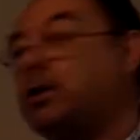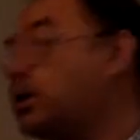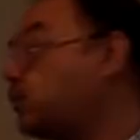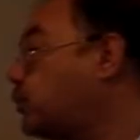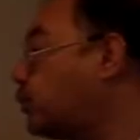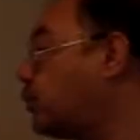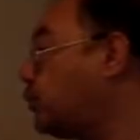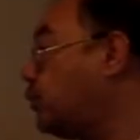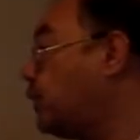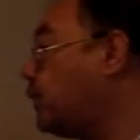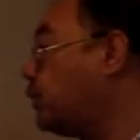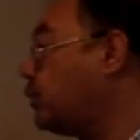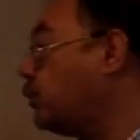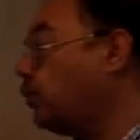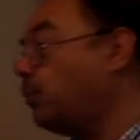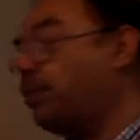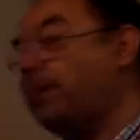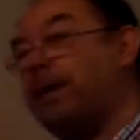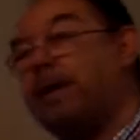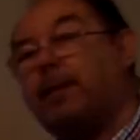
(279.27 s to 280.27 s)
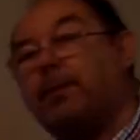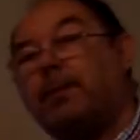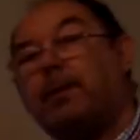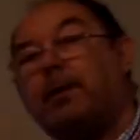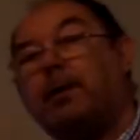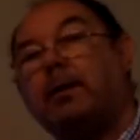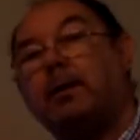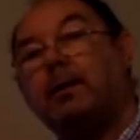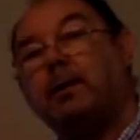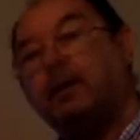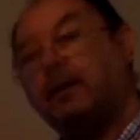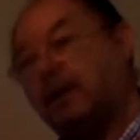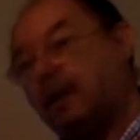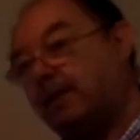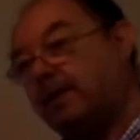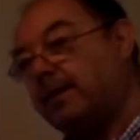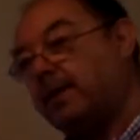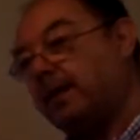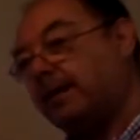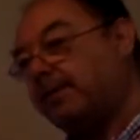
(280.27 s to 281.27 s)
as traditional paper,
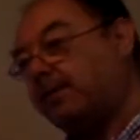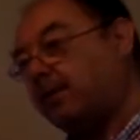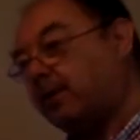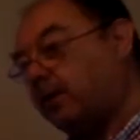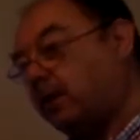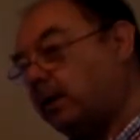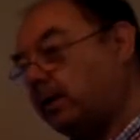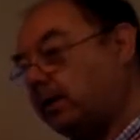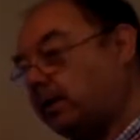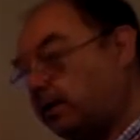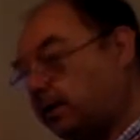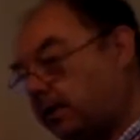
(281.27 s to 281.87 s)
and therefore